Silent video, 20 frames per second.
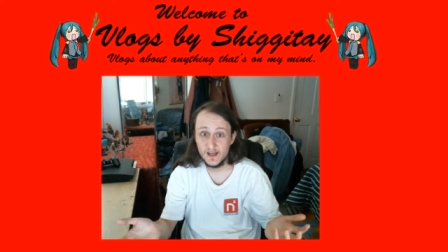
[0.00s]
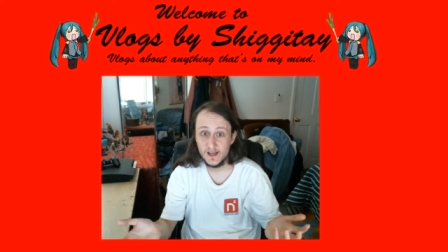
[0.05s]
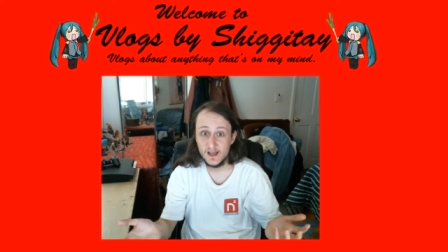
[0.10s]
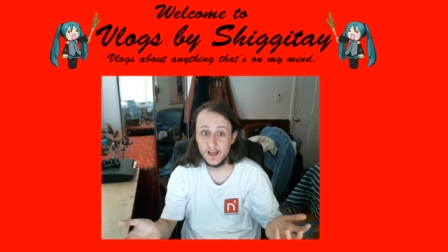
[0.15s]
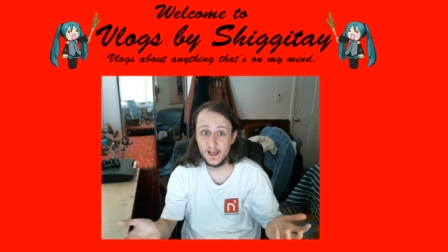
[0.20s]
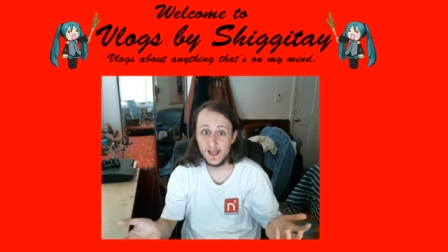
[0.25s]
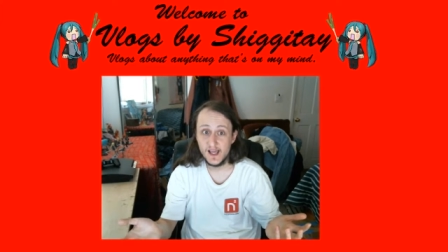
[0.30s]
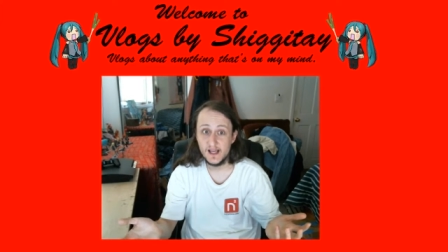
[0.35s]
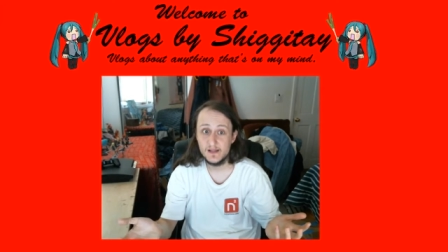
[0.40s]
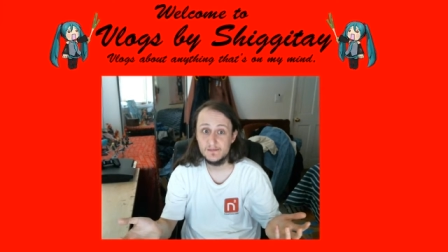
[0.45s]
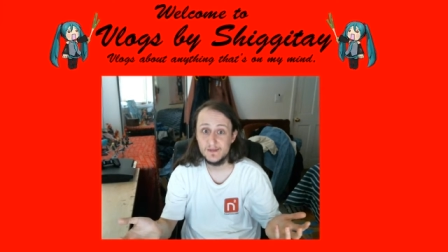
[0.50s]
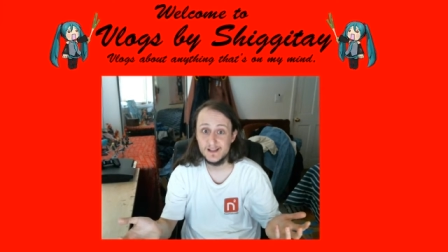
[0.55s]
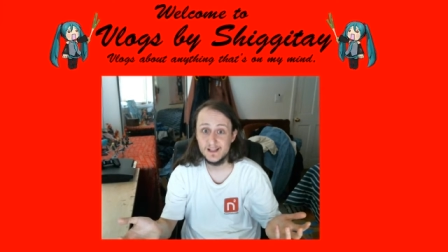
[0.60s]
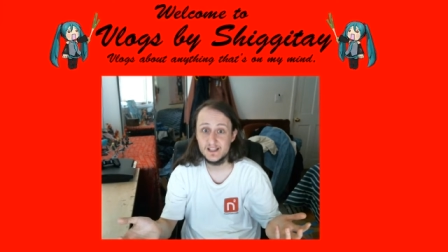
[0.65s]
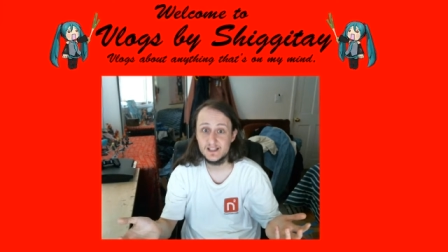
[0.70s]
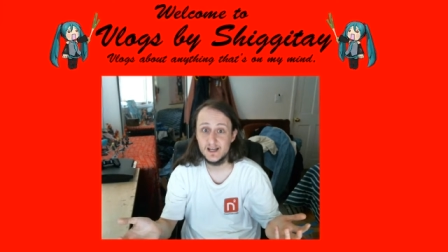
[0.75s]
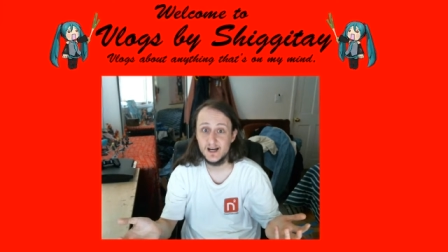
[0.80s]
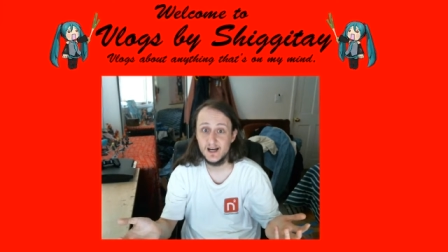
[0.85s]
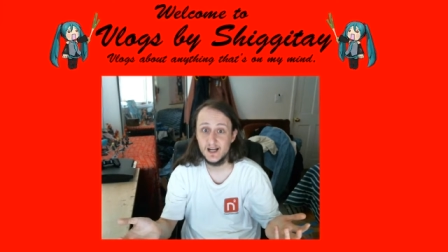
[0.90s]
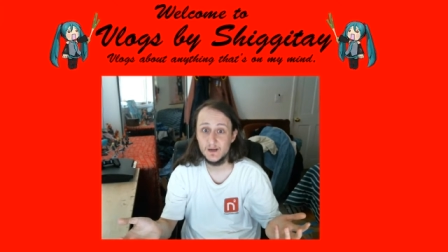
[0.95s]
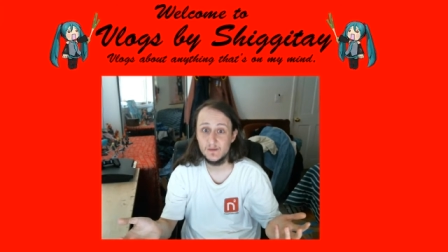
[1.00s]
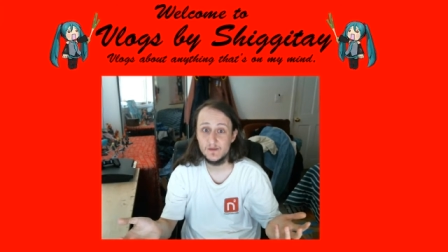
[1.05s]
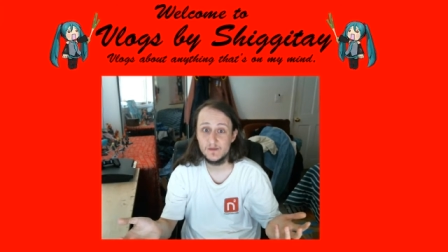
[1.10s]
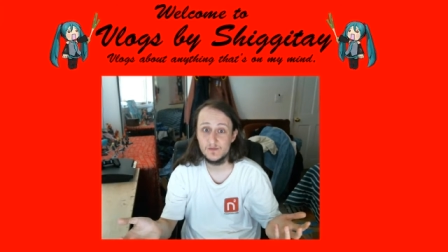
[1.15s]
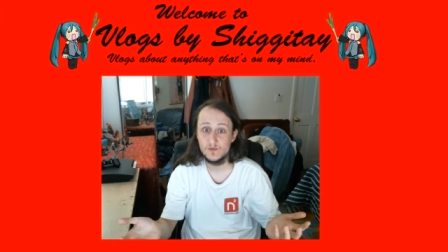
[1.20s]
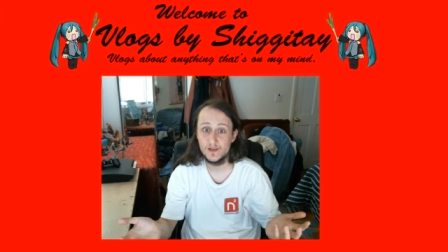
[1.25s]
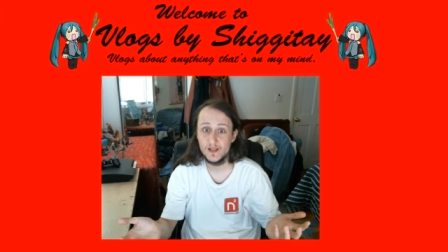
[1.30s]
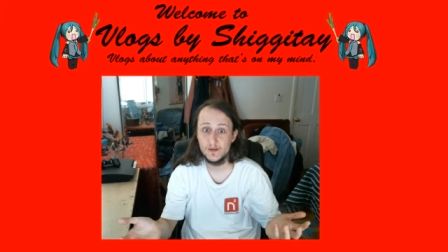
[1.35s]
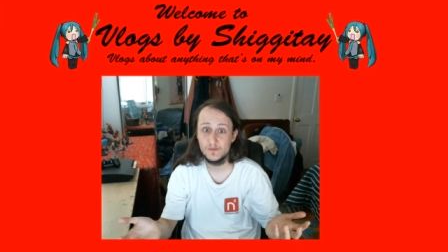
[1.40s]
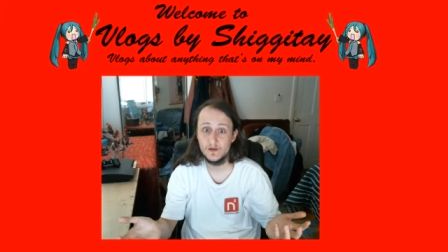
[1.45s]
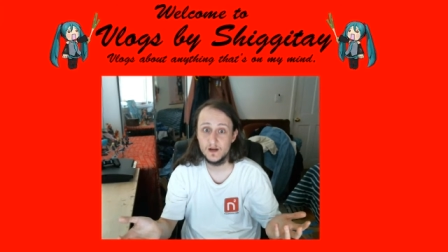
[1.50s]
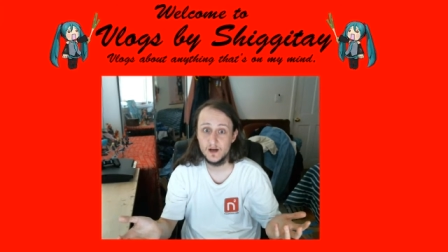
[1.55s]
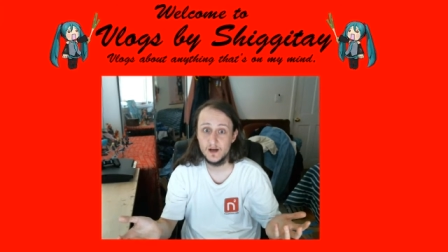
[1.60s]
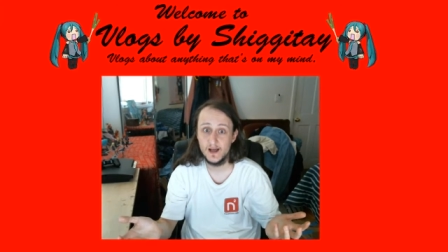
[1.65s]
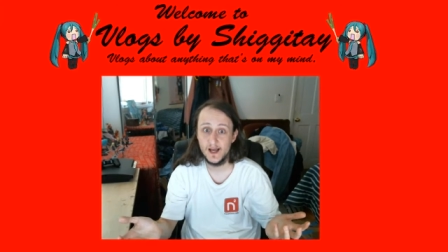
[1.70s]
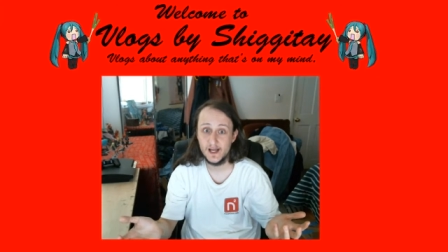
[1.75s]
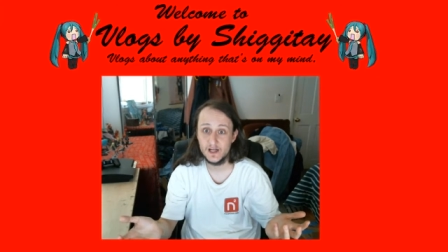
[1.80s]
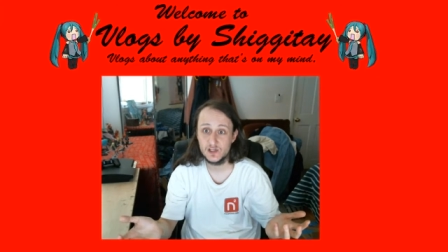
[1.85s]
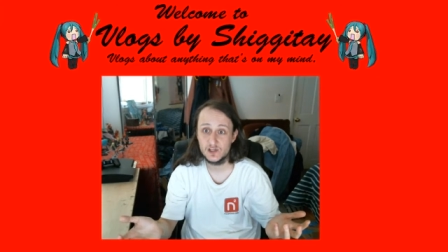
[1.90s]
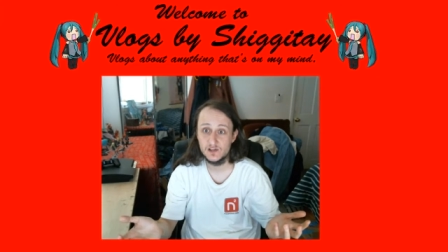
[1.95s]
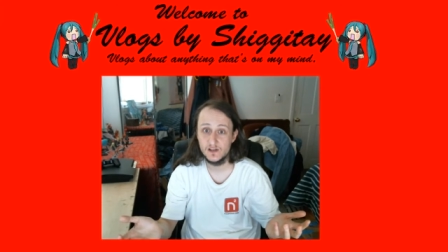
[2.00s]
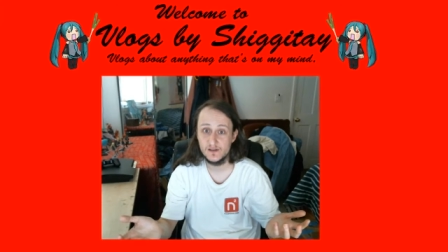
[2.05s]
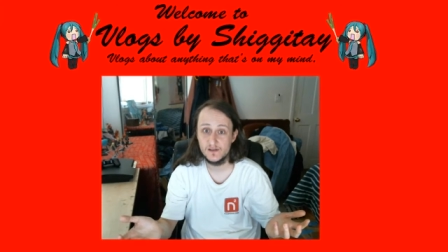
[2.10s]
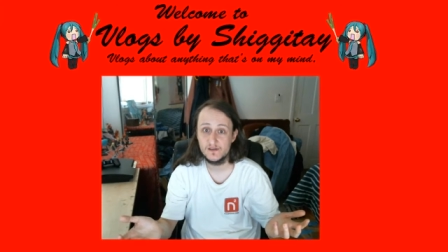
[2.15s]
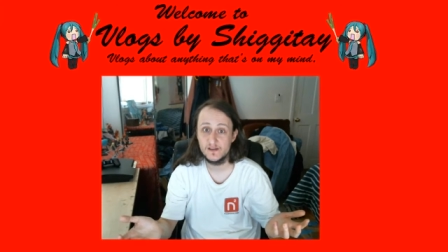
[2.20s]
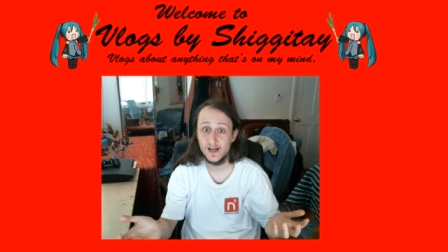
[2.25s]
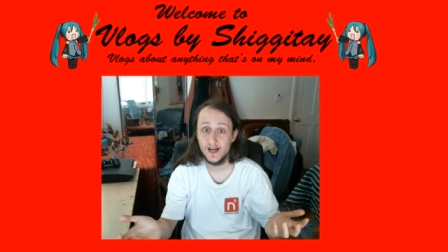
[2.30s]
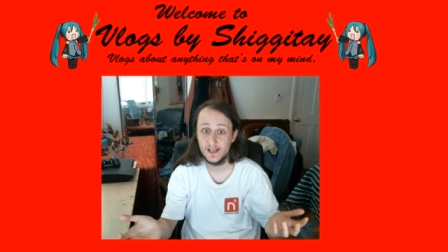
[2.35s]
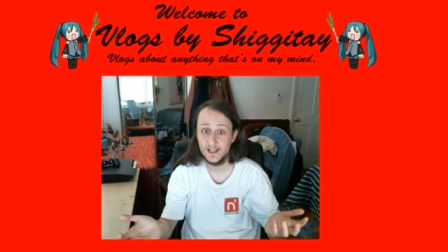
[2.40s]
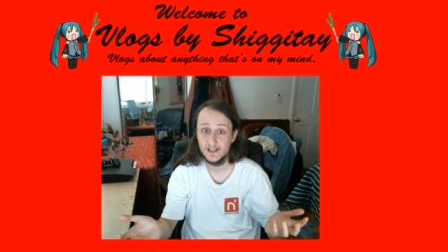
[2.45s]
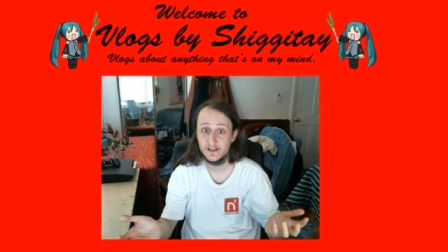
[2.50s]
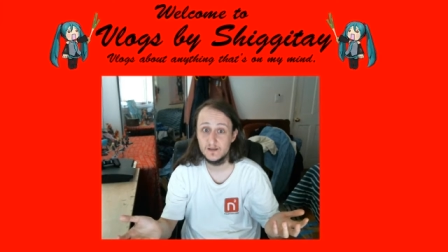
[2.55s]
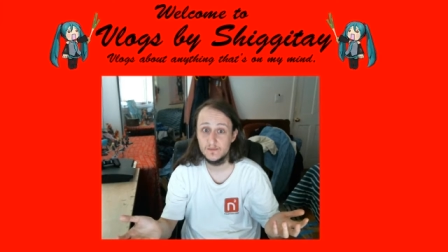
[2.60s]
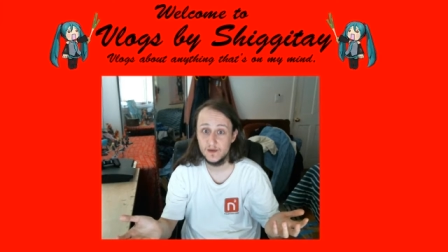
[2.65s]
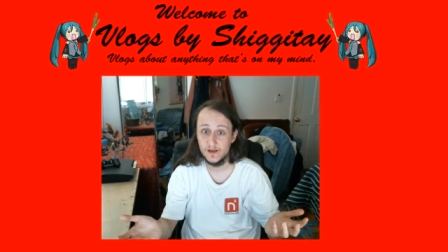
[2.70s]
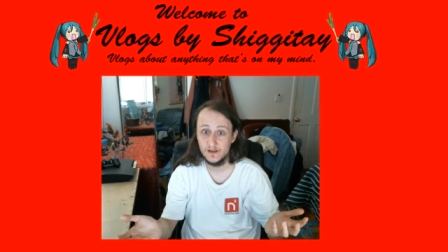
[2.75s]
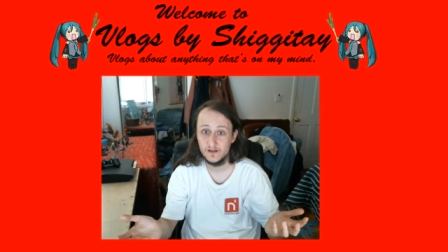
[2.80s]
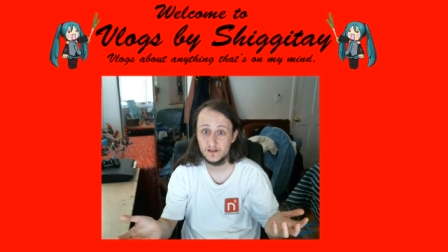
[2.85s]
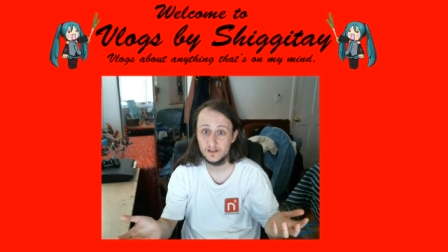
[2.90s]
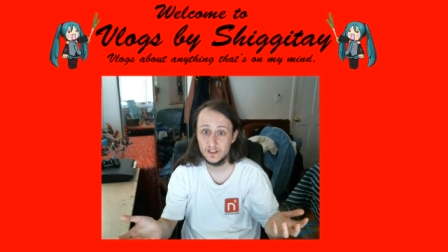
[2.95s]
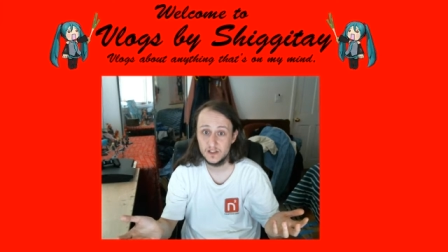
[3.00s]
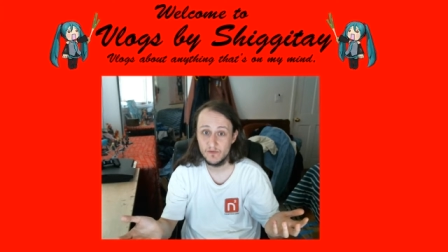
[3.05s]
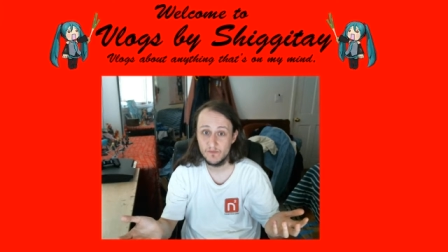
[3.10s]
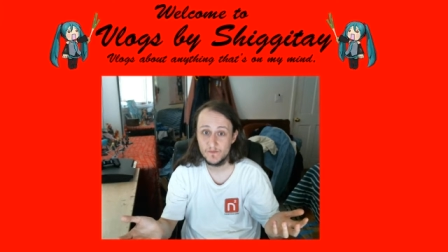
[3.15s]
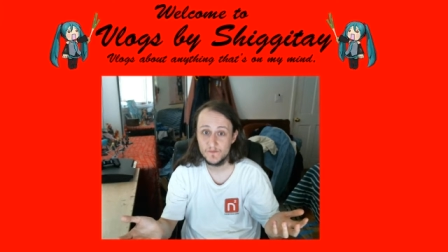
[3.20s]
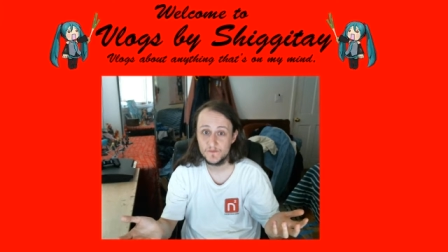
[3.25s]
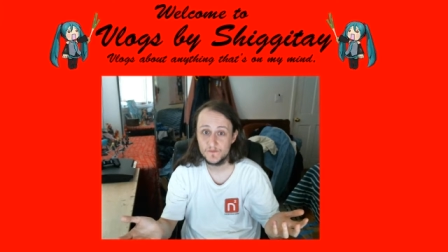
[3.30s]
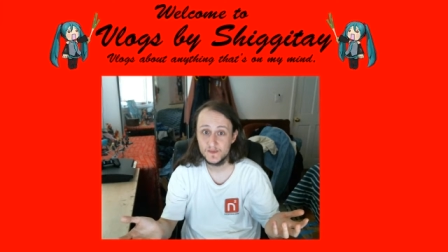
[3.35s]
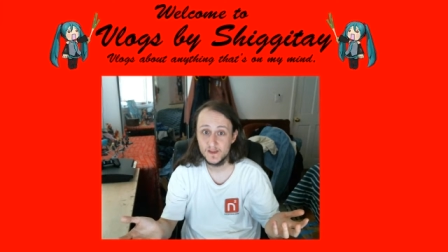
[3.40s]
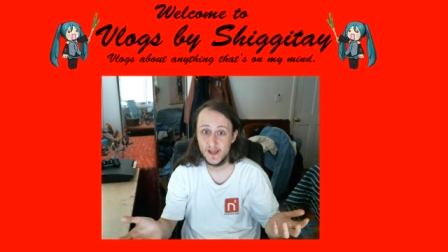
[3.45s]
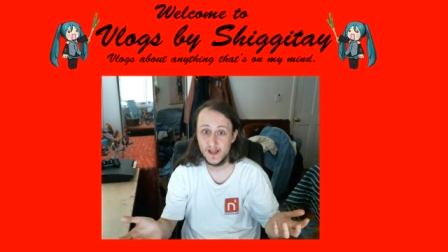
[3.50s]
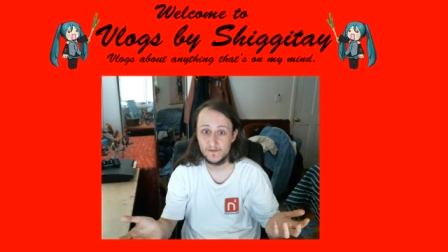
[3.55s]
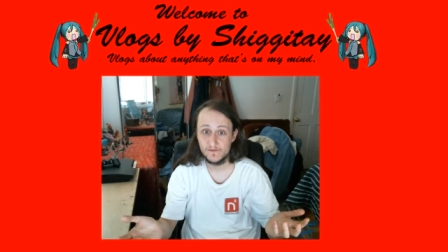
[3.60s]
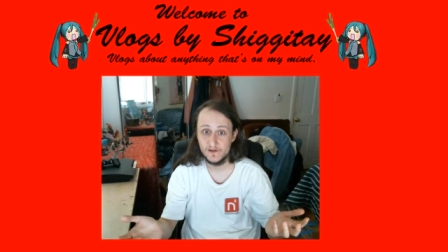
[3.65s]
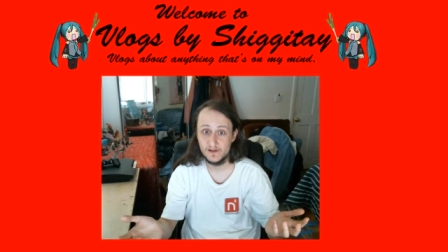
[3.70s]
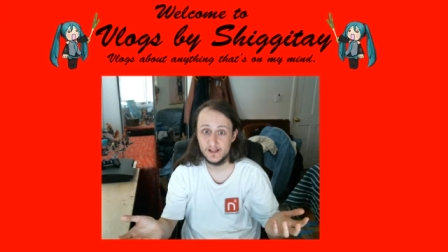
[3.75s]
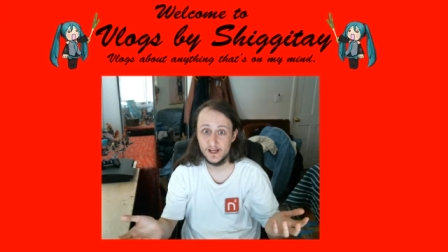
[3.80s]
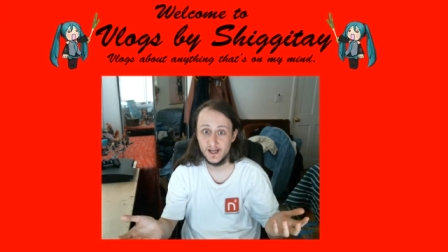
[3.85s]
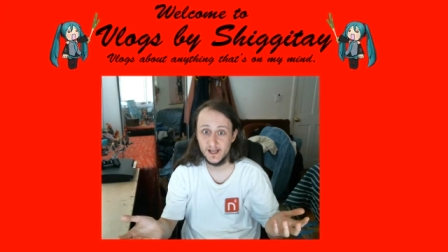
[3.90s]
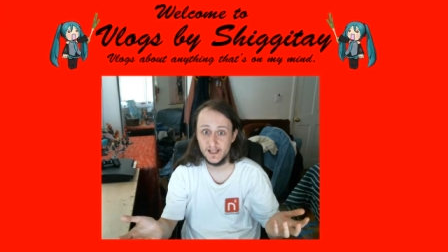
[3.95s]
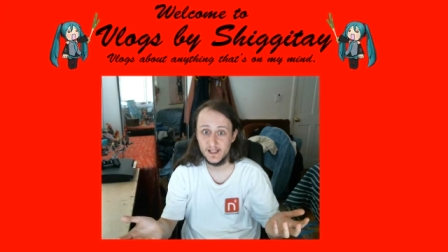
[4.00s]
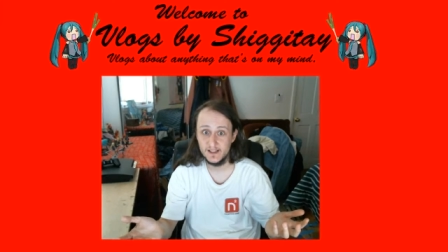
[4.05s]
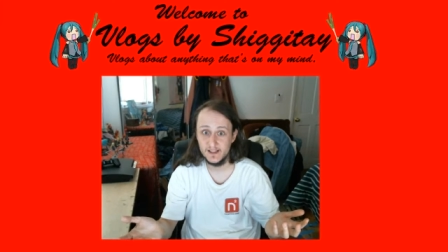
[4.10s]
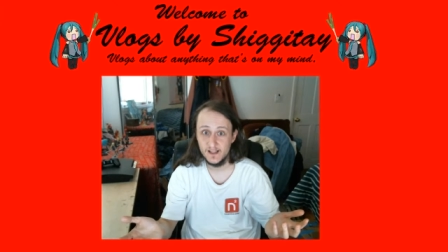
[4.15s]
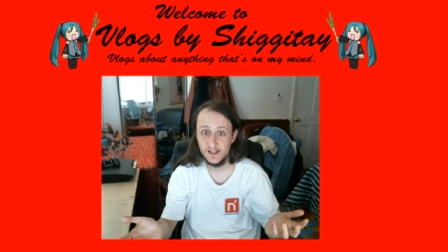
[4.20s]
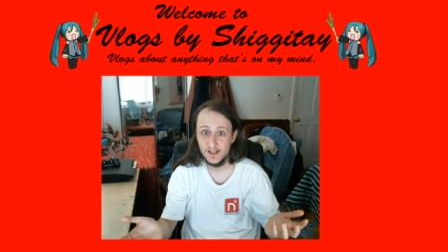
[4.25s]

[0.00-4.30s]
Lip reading: And many times when I'm actually stocking the milk every night,